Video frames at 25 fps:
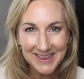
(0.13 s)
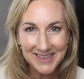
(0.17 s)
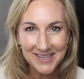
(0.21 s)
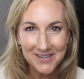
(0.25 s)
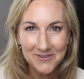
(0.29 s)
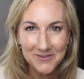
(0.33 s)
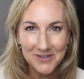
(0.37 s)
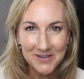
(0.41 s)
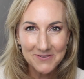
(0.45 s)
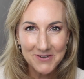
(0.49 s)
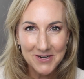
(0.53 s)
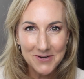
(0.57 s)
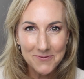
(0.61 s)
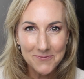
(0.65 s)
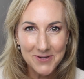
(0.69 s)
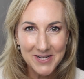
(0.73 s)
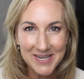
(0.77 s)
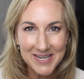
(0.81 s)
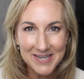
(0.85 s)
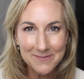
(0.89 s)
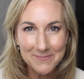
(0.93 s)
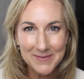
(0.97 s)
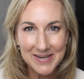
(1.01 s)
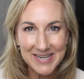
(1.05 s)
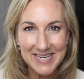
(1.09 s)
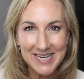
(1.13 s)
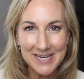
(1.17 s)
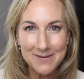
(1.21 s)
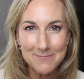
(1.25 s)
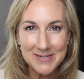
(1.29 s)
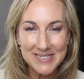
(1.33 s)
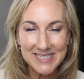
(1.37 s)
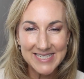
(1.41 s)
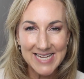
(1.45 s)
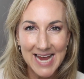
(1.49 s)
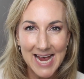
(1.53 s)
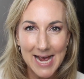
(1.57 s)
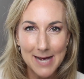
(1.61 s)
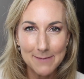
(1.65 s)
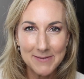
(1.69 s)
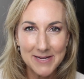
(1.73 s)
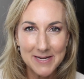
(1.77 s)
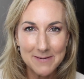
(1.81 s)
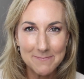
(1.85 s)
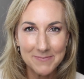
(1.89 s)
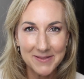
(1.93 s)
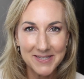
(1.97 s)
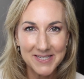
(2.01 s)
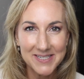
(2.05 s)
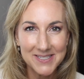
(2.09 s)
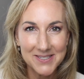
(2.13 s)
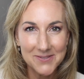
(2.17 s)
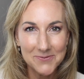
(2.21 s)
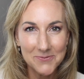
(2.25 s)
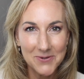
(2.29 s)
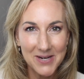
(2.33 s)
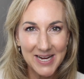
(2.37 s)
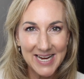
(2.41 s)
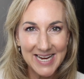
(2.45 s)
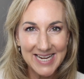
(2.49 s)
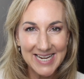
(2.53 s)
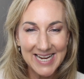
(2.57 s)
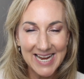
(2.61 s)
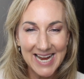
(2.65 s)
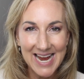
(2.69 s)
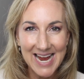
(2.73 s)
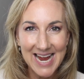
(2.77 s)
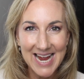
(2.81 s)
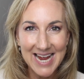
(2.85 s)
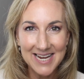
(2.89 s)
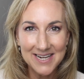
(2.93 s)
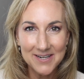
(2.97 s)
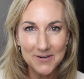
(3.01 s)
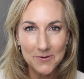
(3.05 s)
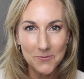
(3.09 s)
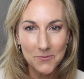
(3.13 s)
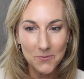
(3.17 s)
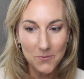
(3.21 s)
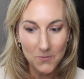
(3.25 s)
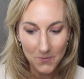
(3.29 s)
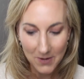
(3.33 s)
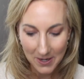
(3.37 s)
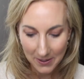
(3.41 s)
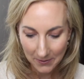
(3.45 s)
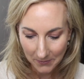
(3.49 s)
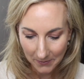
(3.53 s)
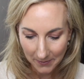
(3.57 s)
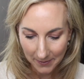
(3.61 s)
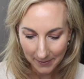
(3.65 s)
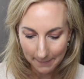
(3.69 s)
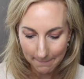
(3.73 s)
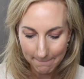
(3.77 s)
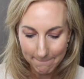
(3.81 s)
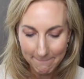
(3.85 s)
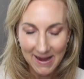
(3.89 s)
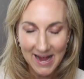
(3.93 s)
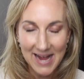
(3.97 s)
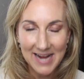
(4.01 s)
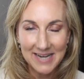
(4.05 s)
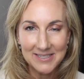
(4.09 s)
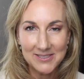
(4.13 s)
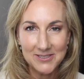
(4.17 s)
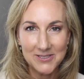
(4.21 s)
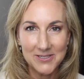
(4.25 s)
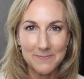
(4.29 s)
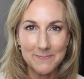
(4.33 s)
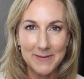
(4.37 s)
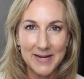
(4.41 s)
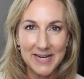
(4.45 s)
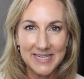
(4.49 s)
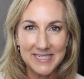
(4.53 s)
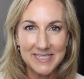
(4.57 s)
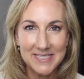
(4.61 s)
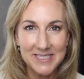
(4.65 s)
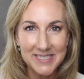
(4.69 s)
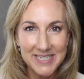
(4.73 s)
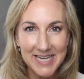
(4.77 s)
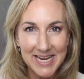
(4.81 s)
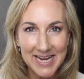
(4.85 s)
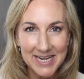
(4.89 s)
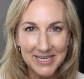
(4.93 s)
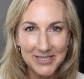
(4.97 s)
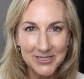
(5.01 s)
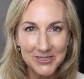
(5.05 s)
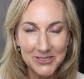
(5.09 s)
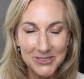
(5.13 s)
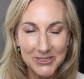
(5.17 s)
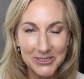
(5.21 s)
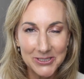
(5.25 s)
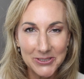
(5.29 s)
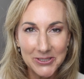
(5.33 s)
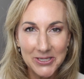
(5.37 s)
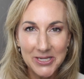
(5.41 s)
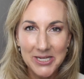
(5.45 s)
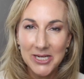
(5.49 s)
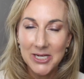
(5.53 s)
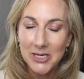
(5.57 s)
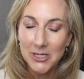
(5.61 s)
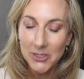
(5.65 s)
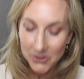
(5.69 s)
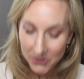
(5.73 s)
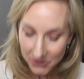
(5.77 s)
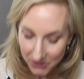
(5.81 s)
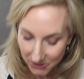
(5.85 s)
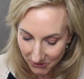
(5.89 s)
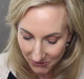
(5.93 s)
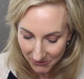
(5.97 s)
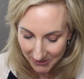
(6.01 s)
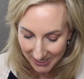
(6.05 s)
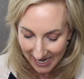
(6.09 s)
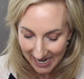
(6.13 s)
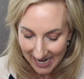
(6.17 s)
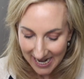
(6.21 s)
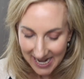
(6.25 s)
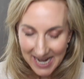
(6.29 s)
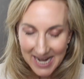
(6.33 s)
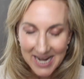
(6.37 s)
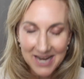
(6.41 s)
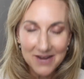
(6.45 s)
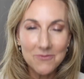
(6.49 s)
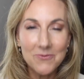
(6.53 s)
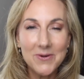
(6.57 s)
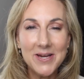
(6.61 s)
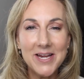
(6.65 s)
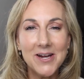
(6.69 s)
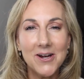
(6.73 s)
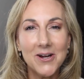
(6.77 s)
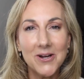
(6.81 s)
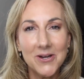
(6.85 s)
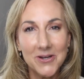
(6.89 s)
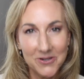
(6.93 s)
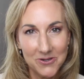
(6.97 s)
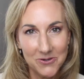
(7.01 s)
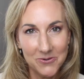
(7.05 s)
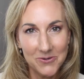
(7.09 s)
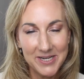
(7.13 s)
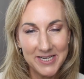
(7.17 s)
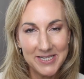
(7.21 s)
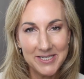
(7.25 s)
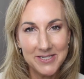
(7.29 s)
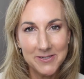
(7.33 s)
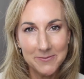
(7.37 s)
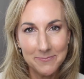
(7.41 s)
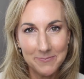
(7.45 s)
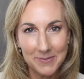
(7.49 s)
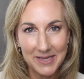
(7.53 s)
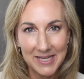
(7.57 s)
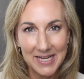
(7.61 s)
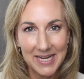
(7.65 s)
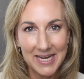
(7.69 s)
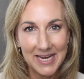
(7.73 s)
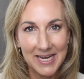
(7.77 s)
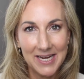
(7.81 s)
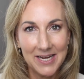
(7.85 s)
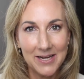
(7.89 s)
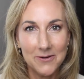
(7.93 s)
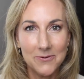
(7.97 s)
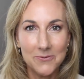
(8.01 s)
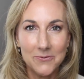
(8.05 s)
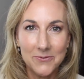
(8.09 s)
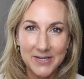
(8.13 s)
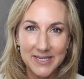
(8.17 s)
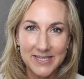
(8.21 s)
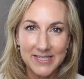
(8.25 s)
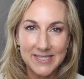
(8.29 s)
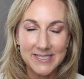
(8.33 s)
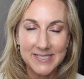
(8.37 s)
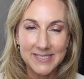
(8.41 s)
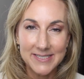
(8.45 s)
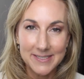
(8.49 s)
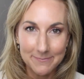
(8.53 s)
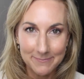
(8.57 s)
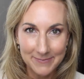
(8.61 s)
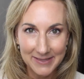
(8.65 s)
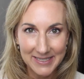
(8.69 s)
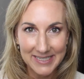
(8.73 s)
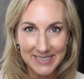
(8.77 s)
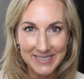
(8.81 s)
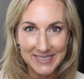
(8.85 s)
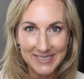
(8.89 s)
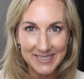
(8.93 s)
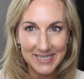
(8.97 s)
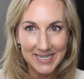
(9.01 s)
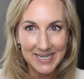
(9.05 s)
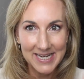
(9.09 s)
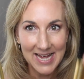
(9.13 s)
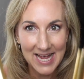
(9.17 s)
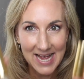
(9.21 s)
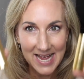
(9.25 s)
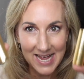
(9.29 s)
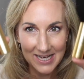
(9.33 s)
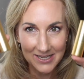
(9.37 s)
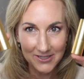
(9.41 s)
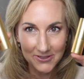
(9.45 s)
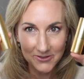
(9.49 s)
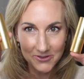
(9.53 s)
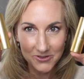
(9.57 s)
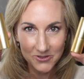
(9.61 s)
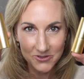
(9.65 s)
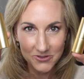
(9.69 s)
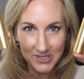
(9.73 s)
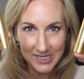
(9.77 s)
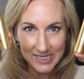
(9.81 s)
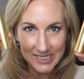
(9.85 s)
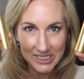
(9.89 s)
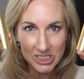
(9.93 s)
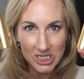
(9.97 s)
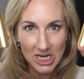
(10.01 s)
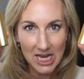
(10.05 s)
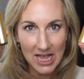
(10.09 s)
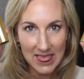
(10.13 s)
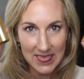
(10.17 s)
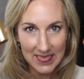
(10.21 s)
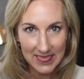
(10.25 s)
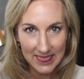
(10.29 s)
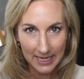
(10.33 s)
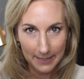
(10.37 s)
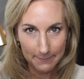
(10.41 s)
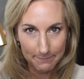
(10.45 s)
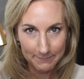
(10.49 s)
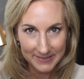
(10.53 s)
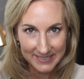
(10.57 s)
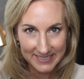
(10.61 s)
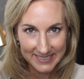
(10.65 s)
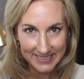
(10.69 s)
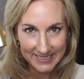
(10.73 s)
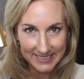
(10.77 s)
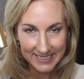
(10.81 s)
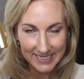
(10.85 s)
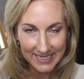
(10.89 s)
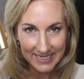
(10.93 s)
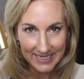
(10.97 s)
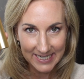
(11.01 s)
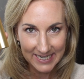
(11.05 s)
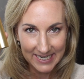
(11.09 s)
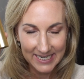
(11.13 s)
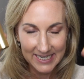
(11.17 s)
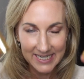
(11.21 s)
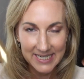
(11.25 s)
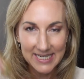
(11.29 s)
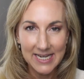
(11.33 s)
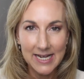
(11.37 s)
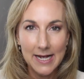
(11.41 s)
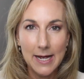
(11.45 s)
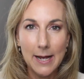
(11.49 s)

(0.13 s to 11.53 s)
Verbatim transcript: Hello everyone, my name is Abby Bliss White and welcome back to my channel. Today we are going to play with some Lisa Eldridge lipstick.